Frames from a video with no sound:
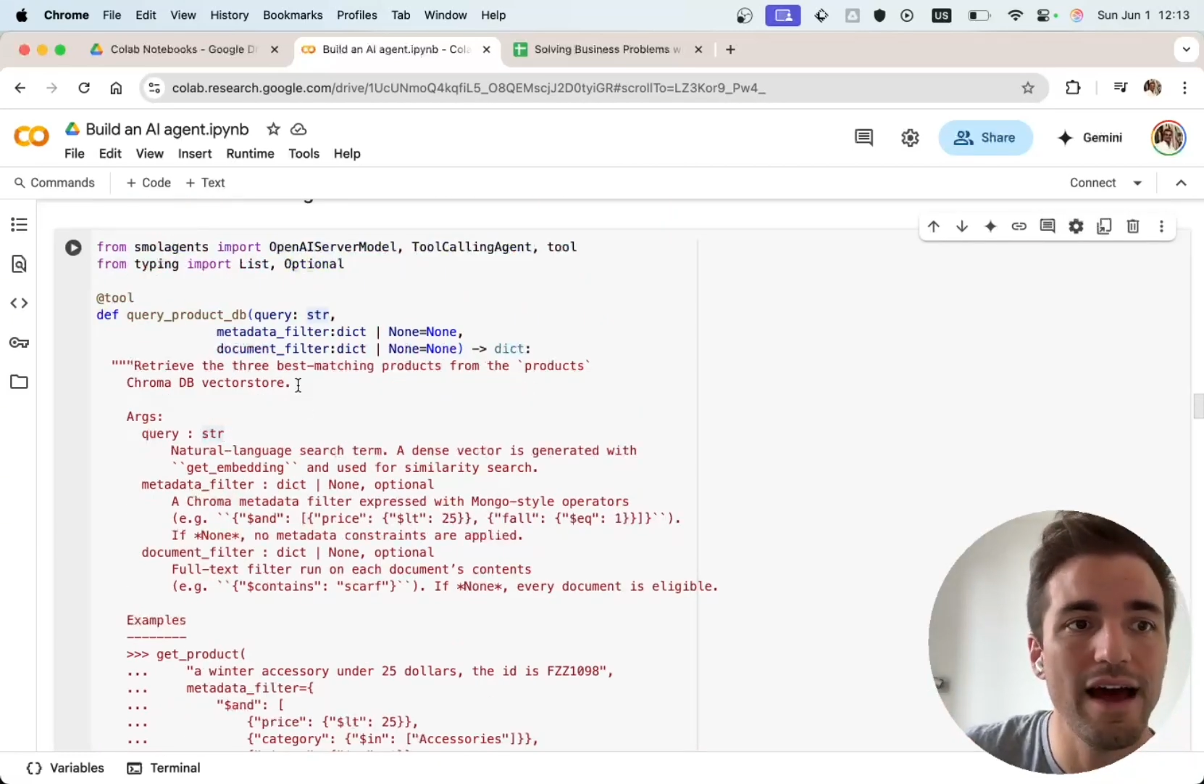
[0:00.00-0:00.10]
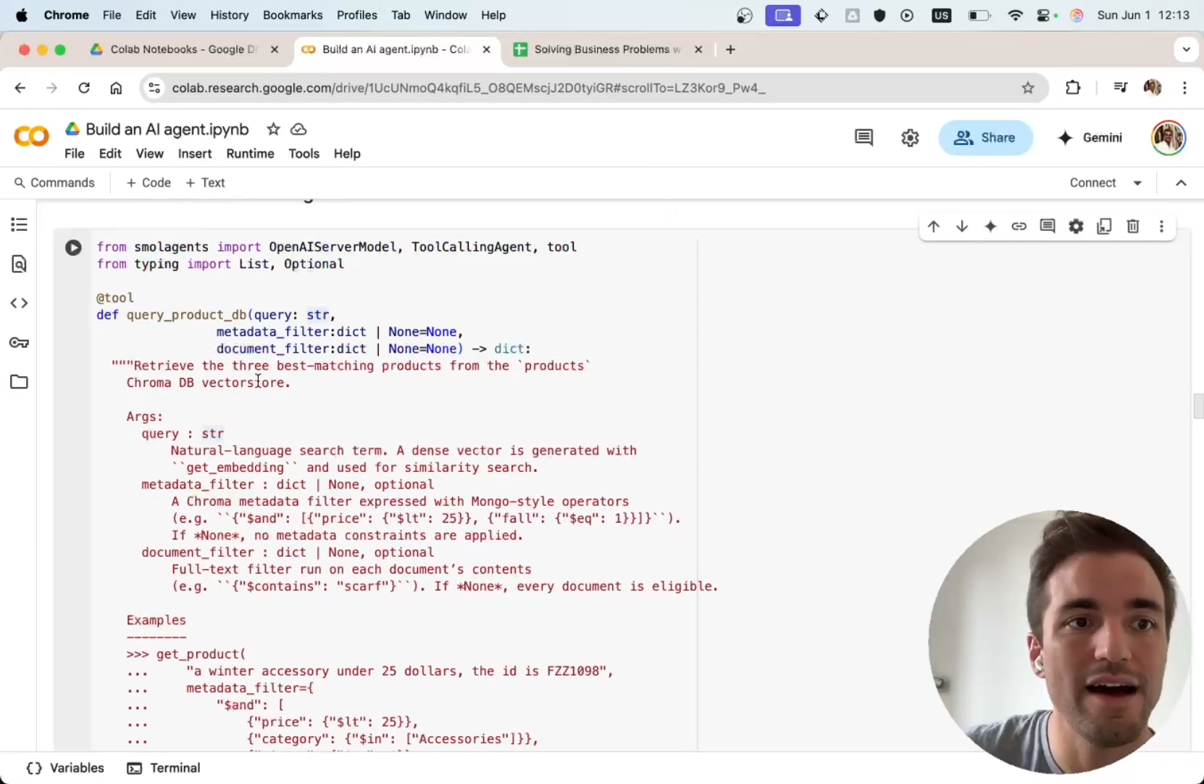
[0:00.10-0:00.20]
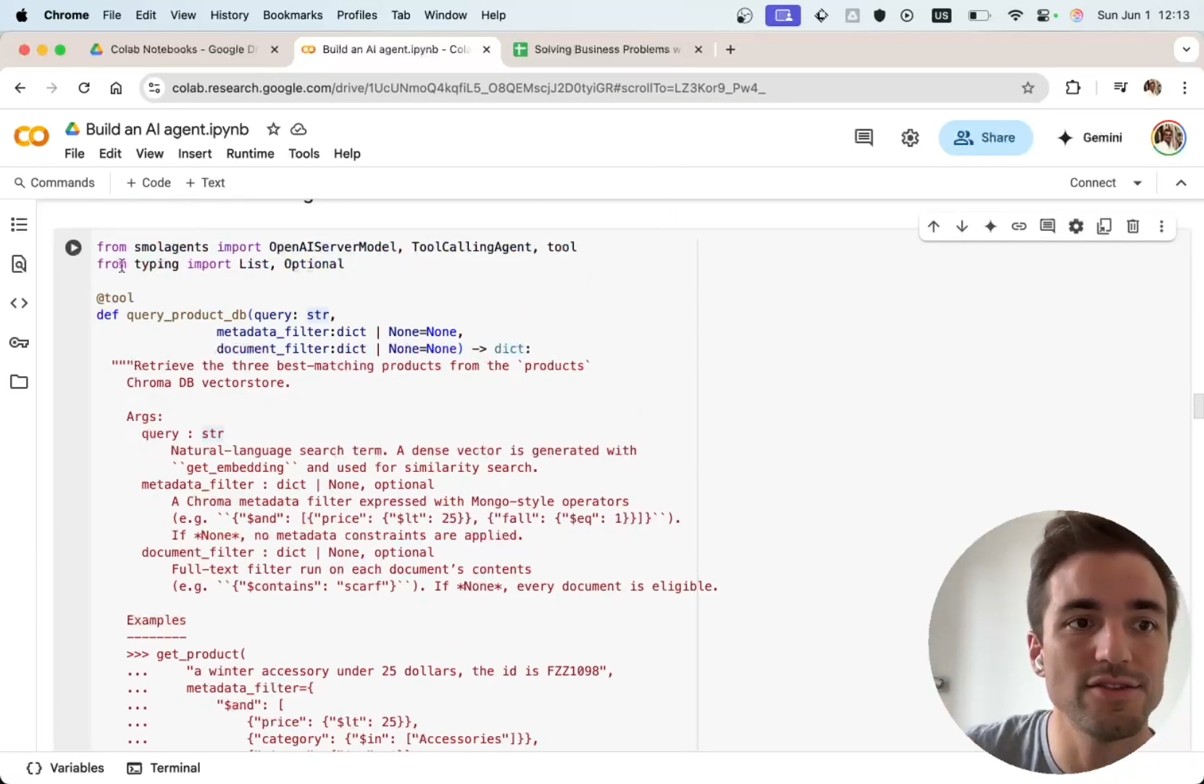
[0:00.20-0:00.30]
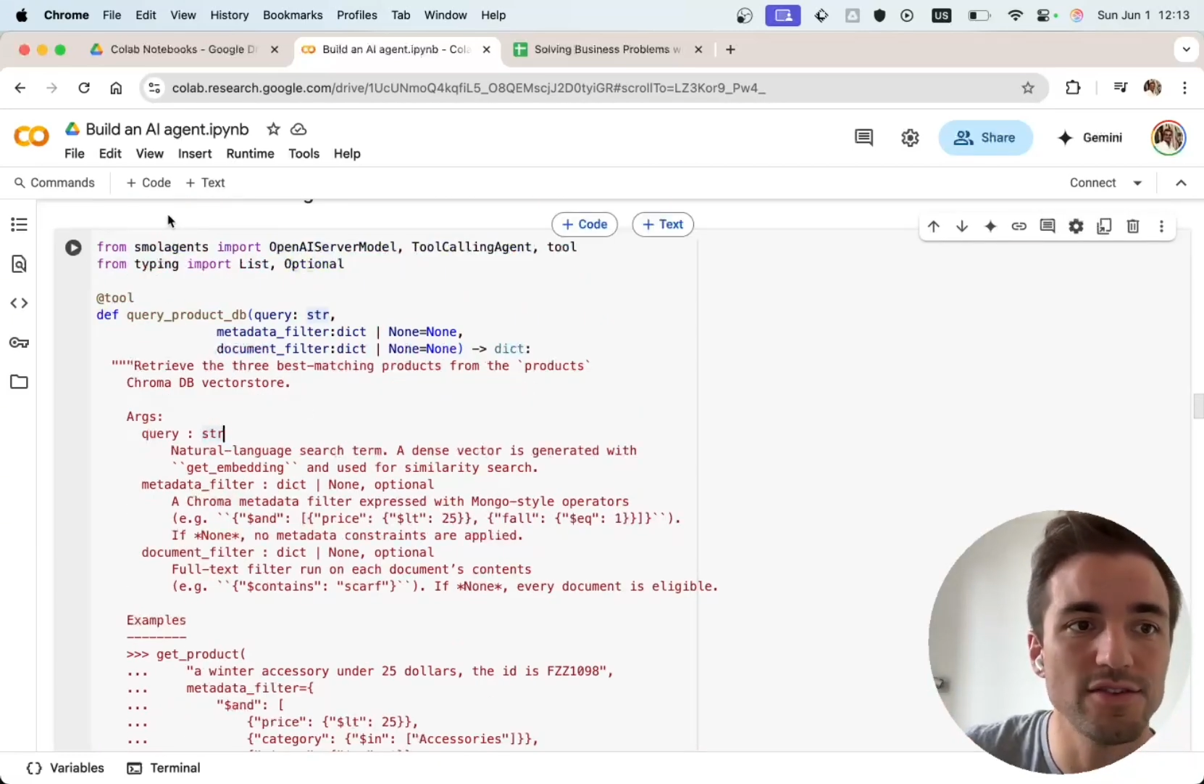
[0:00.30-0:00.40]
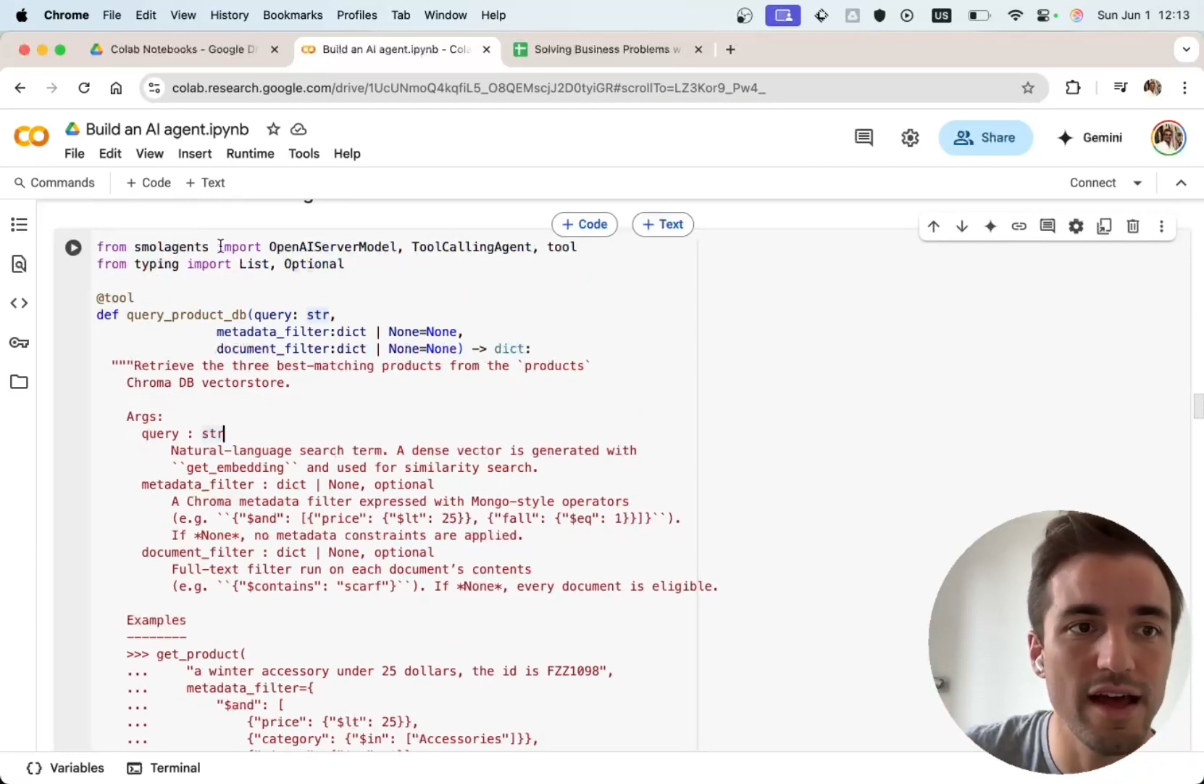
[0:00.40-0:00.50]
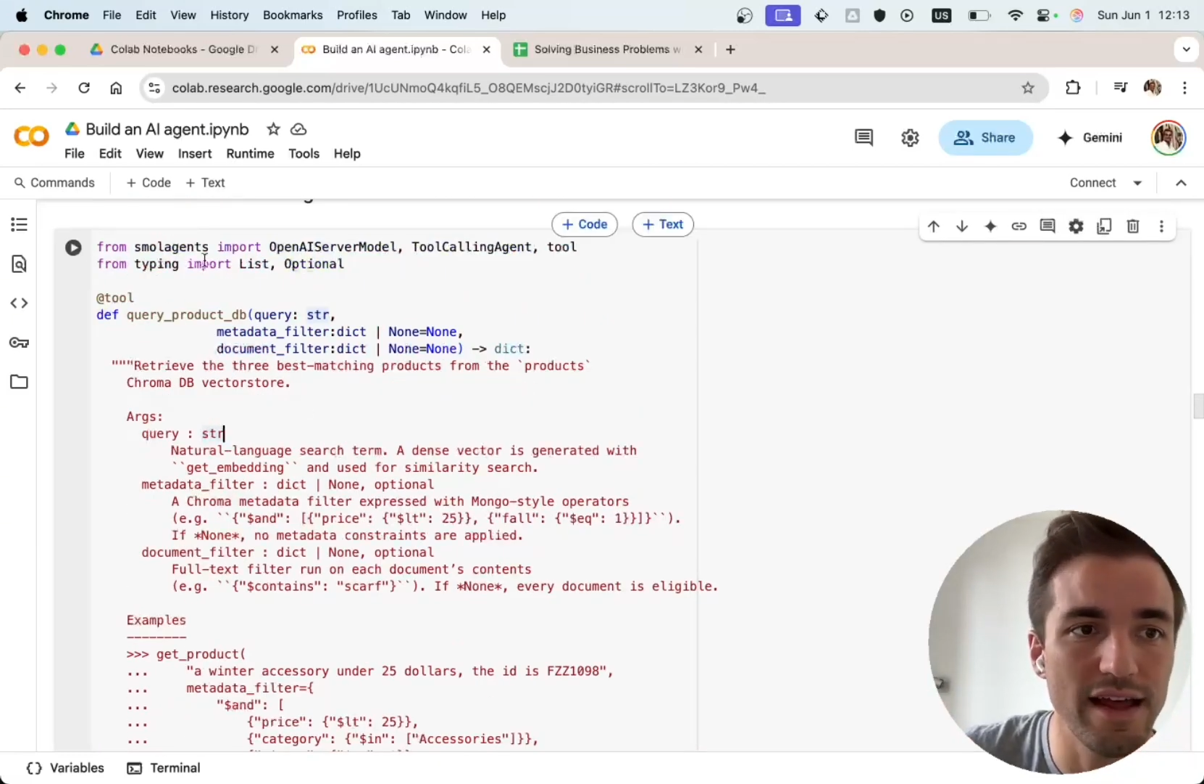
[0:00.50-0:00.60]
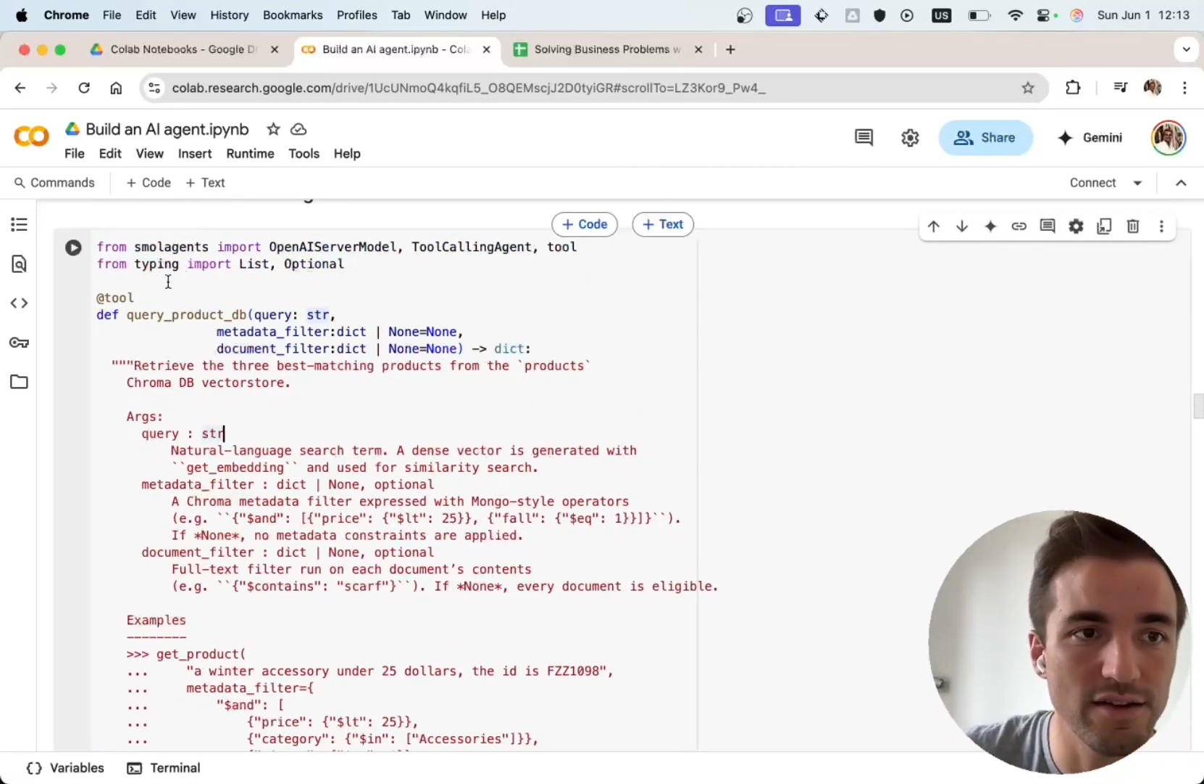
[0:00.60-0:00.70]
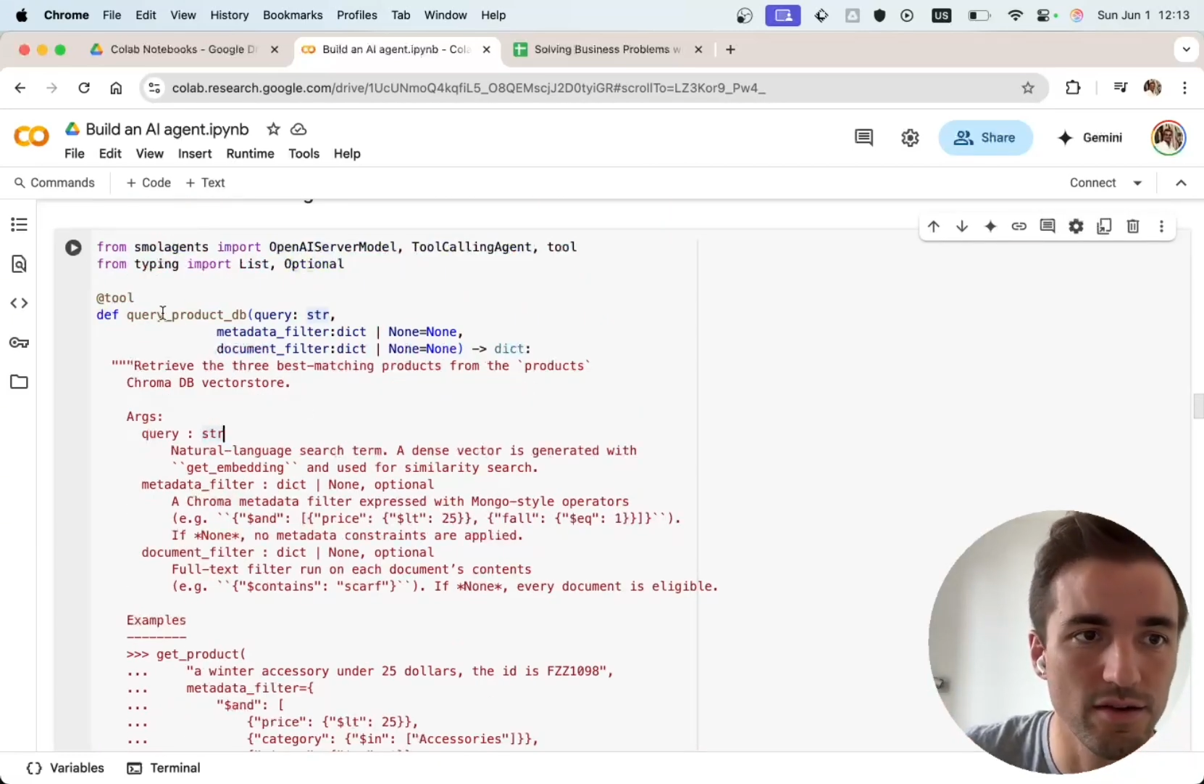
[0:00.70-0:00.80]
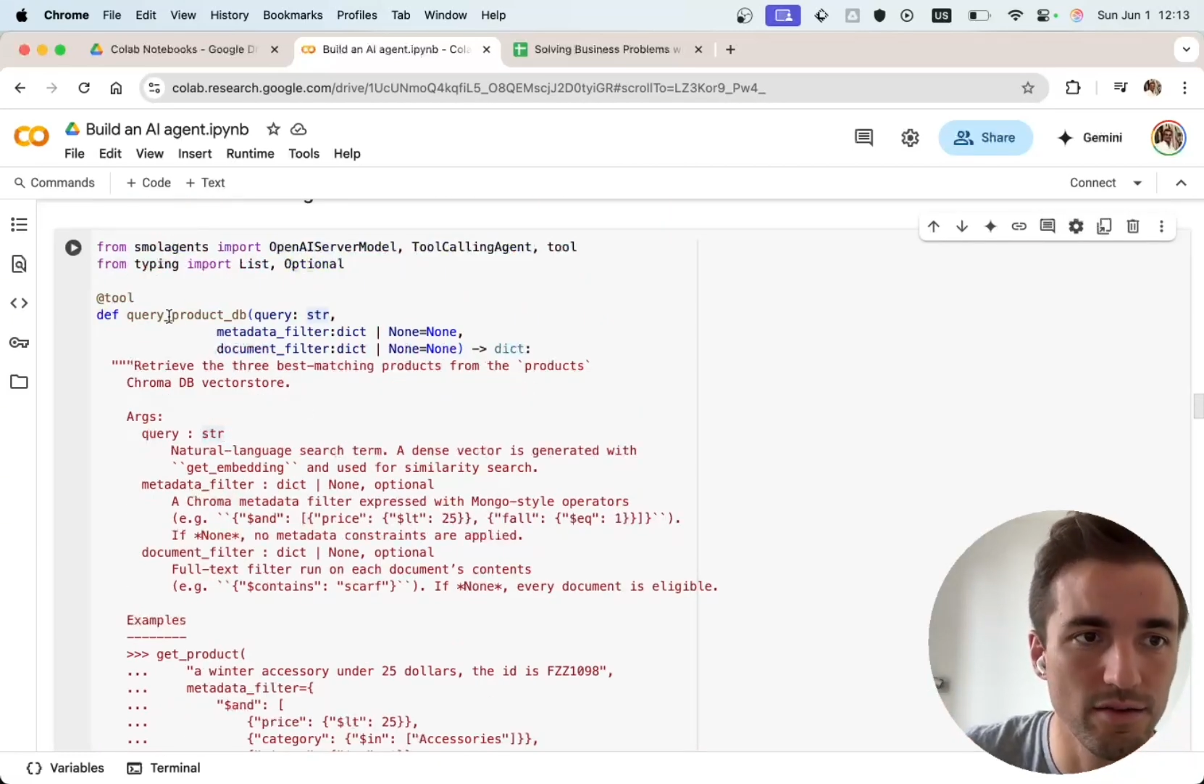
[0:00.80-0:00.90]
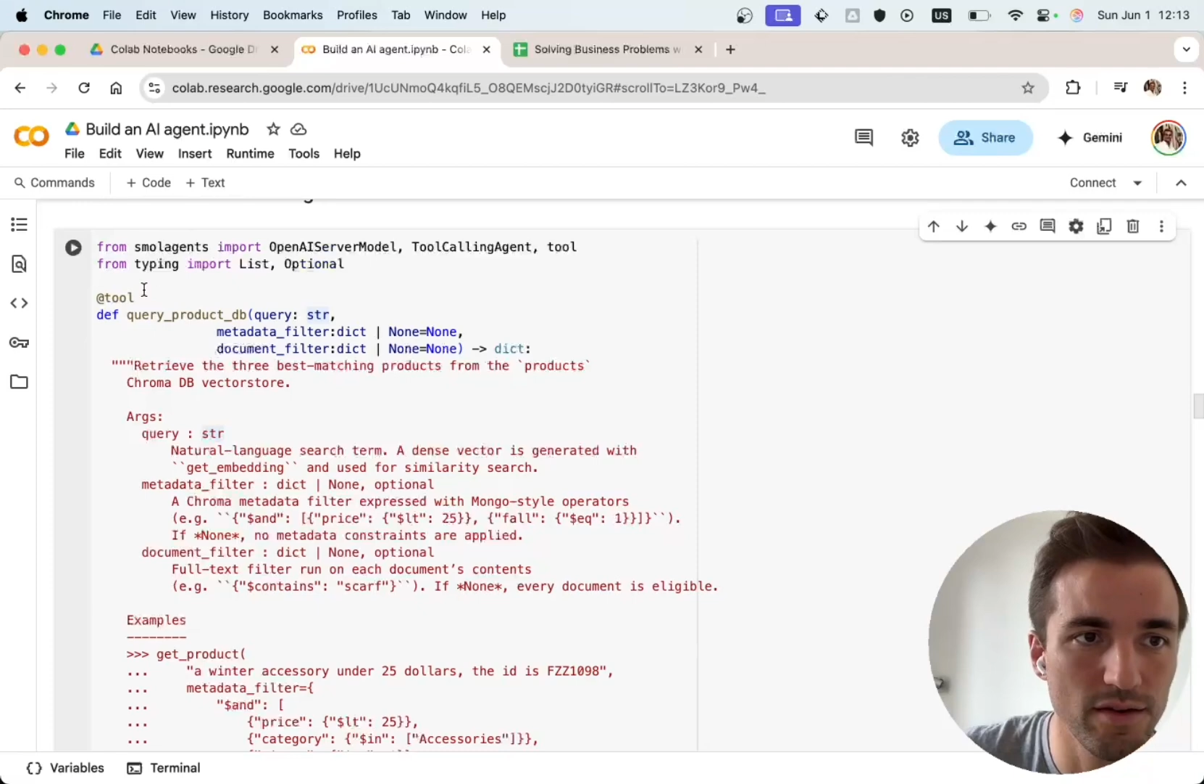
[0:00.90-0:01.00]
how to
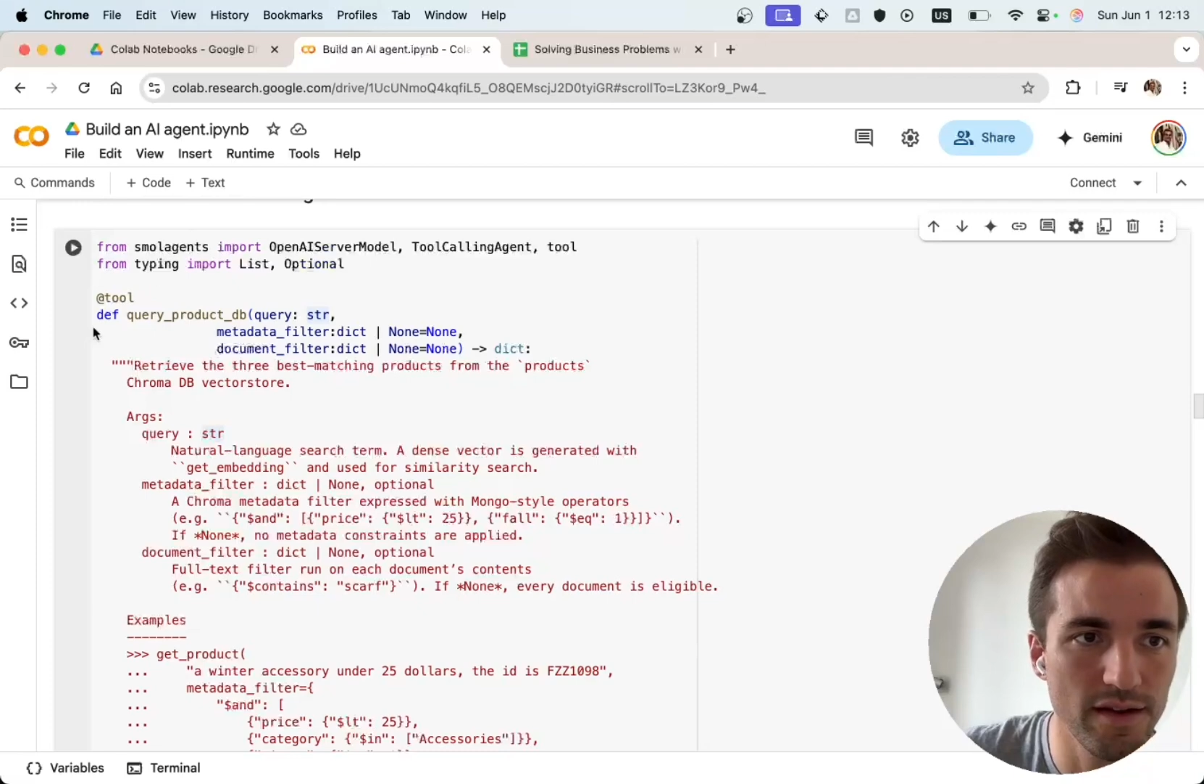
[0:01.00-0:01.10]
handle